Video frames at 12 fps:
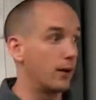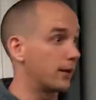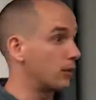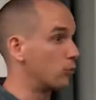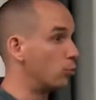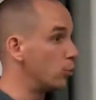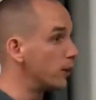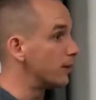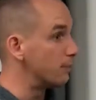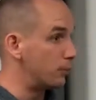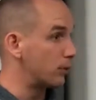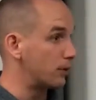I could read a
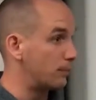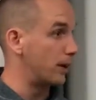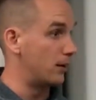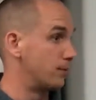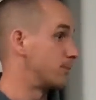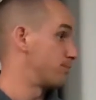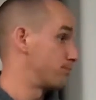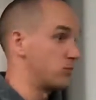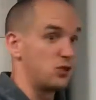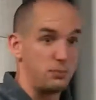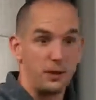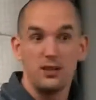book about
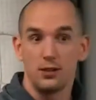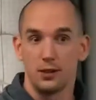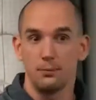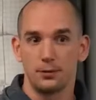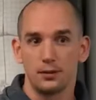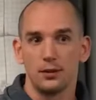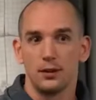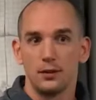spaceships.